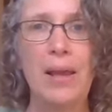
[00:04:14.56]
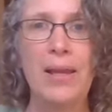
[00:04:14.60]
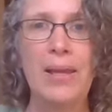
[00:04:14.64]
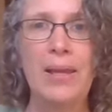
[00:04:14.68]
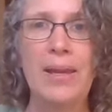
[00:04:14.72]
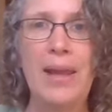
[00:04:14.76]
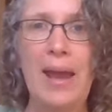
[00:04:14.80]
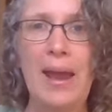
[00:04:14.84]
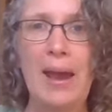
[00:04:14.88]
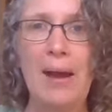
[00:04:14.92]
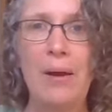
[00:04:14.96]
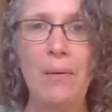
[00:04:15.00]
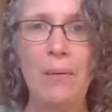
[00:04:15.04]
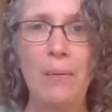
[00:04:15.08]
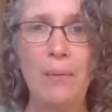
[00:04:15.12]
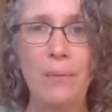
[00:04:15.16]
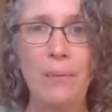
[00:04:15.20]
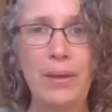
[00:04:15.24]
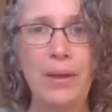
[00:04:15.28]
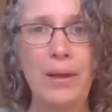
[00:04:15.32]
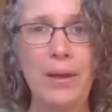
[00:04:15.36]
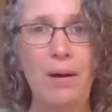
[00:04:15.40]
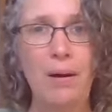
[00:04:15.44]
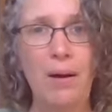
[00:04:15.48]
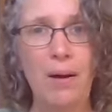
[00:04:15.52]
Now,
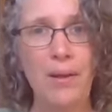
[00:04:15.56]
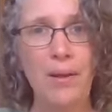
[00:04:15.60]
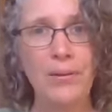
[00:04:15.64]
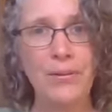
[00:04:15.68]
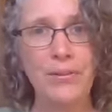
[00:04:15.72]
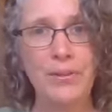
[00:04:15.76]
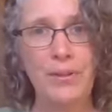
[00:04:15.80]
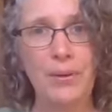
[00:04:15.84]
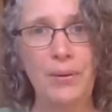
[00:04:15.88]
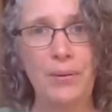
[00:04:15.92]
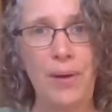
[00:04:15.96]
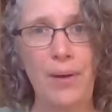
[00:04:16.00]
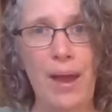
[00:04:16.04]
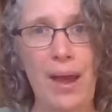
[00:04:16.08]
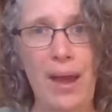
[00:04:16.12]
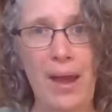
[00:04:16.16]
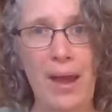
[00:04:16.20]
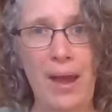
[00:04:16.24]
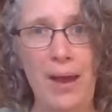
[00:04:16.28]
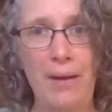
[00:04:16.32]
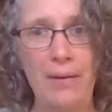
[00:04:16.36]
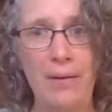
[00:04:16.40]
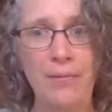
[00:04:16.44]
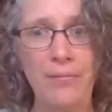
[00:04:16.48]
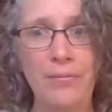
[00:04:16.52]
we also
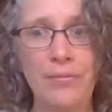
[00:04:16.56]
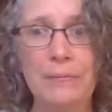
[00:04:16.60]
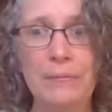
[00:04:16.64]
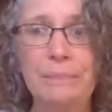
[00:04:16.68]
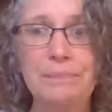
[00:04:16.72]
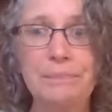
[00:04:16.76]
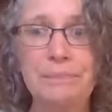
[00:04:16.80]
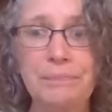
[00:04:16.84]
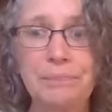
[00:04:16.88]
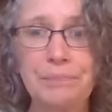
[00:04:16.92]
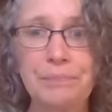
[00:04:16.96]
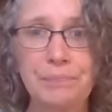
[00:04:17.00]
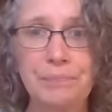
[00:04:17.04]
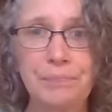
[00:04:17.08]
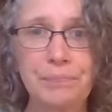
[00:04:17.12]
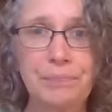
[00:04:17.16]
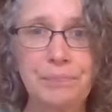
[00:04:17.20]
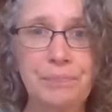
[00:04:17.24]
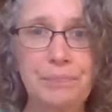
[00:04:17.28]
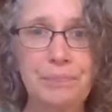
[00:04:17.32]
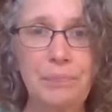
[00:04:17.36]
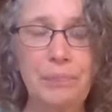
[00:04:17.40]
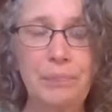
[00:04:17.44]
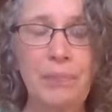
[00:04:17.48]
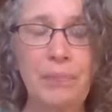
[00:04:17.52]
have
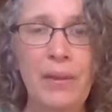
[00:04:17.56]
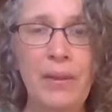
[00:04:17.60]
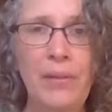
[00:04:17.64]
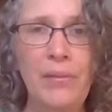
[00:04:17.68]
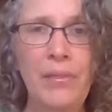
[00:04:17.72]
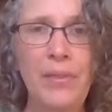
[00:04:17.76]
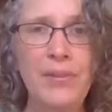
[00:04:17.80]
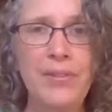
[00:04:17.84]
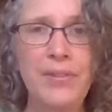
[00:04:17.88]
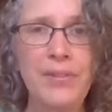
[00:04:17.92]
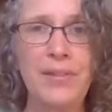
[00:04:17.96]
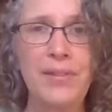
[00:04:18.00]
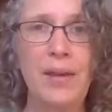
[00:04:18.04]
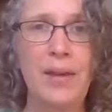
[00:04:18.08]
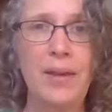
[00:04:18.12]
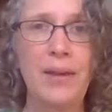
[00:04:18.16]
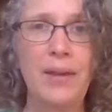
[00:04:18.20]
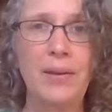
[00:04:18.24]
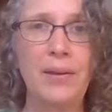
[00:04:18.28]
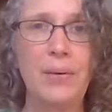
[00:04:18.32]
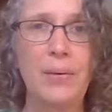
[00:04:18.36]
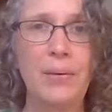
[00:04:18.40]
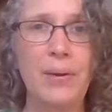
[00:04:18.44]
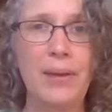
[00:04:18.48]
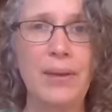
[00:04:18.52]
the
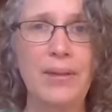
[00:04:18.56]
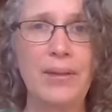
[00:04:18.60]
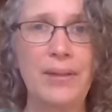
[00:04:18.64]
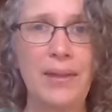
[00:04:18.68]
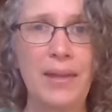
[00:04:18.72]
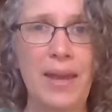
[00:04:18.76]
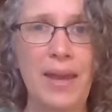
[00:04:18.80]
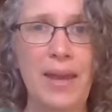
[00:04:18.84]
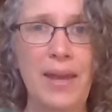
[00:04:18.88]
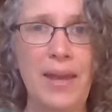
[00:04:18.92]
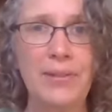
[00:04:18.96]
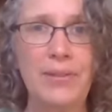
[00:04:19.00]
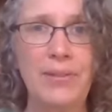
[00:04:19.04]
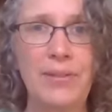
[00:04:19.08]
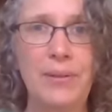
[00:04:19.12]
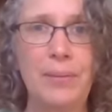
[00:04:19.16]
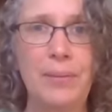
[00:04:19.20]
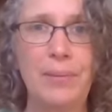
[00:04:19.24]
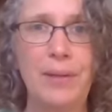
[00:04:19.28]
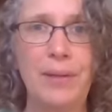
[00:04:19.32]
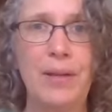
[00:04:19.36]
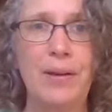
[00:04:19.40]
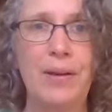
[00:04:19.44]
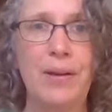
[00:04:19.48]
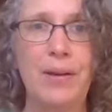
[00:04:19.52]
sun going into Cancer,
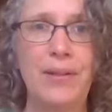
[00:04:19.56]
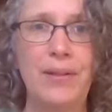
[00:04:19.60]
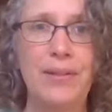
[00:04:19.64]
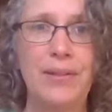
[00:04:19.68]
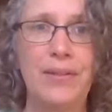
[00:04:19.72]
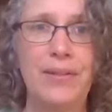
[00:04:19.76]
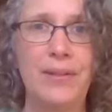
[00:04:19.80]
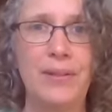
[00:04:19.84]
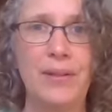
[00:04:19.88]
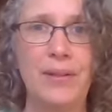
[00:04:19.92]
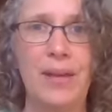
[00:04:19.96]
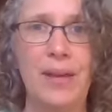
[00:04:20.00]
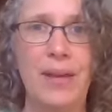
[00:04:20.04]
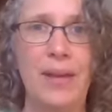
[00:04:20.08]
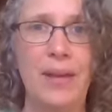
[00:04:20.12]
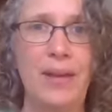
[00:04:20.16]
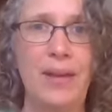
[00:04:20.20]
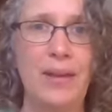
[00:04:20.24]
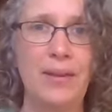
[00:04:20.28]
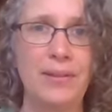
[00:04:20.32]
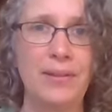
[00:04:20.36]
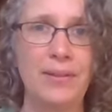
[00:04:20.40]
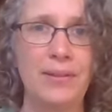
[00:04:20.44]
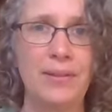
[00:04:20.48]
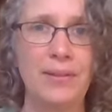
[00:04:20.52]
because today
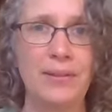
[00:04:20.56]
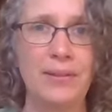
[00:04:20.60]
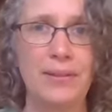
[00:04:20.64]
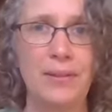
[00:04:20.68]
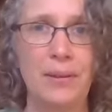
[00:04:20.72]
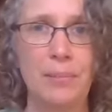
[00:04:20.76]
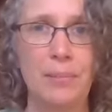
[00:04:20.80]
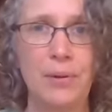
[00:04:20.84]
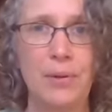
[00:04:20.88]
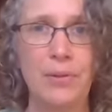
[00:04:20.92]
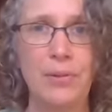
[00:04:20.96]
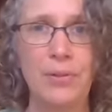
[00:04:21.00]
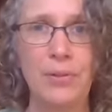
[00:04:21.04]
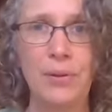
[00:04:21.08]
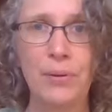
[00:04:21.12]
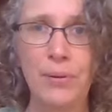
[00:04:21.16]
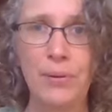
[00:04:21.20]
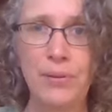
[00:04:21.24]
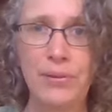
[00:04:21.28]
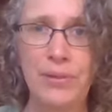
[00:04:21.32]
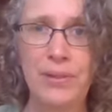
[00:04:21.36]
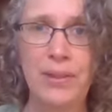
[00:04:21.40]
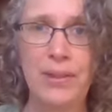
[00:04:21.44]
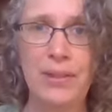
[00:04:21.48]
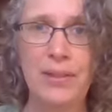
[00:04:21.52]
is the summer
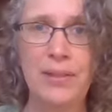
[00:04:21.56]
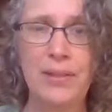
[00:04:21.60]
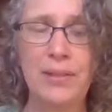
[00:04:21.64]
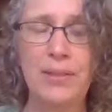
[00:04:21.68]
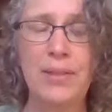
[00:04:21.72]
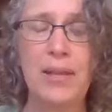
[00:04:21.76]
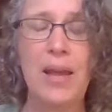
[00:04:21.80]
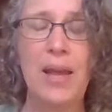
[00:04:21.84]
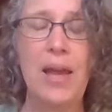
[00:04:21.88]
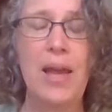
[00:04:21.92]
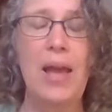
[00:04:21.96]
solstice.